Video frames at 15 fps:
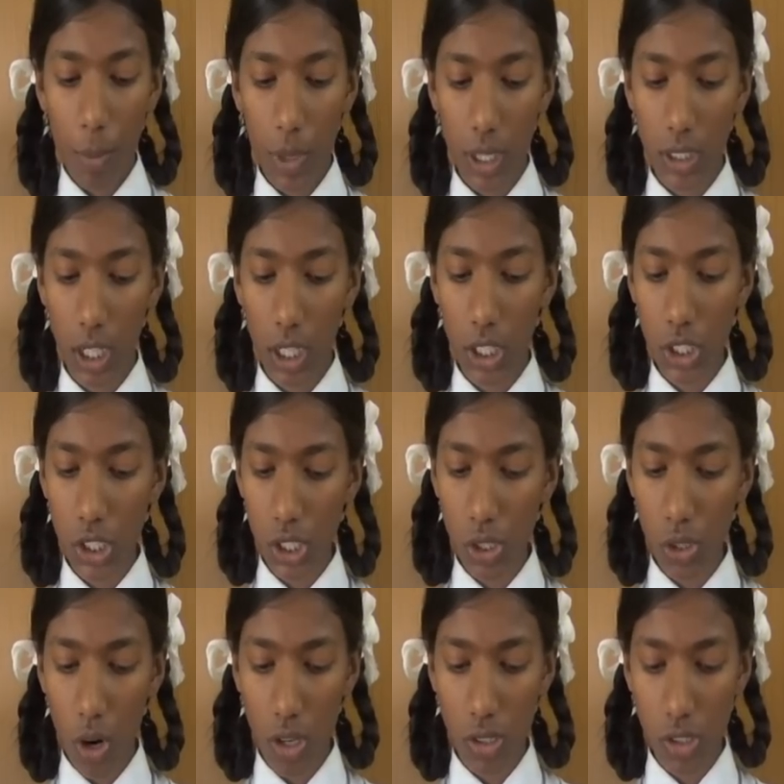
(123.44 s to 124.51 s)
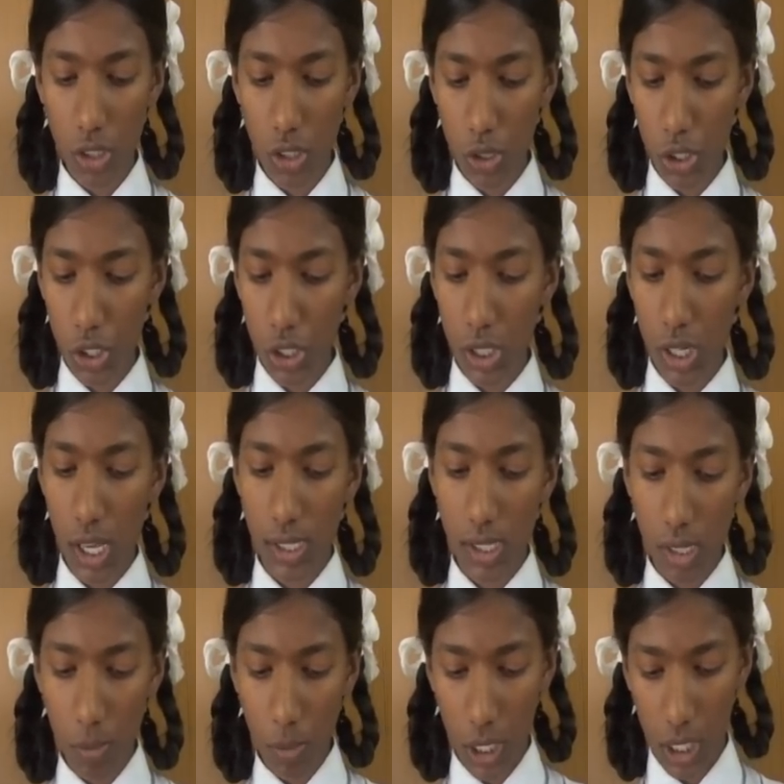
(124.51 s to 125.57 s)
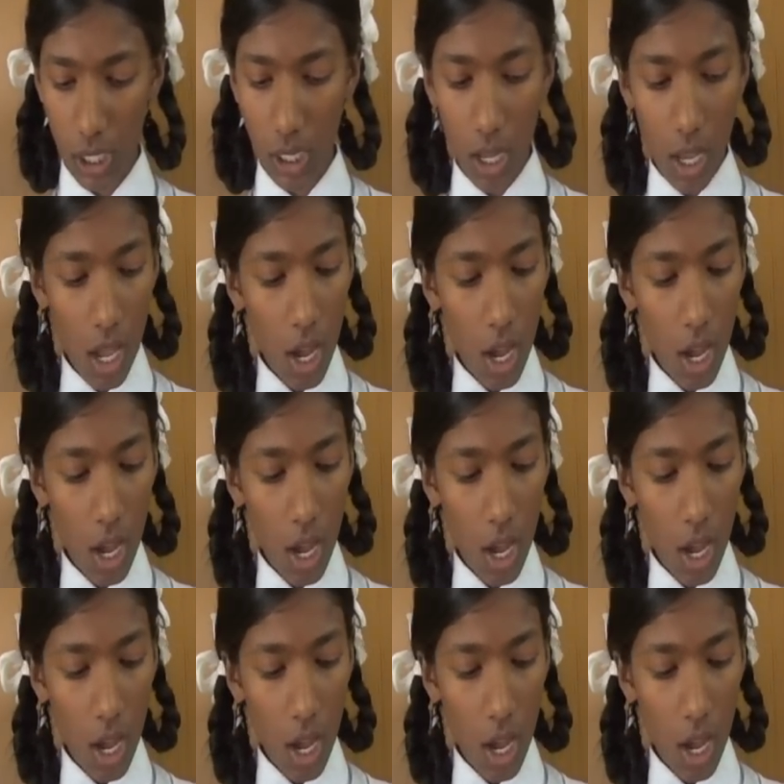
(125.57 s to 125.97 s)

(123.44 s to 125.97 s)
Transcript: but the Indian Constitution Assembly